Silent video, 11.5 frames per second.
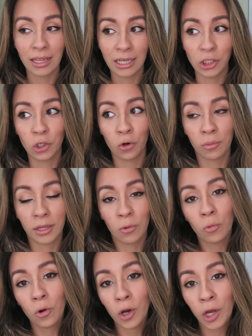like she
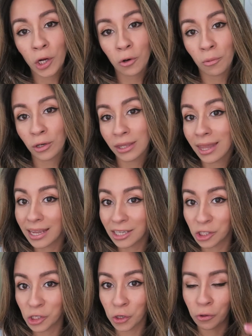normally would or would
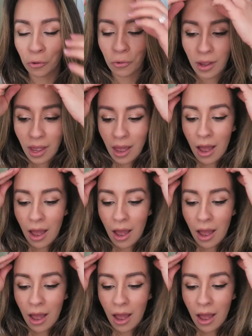like to.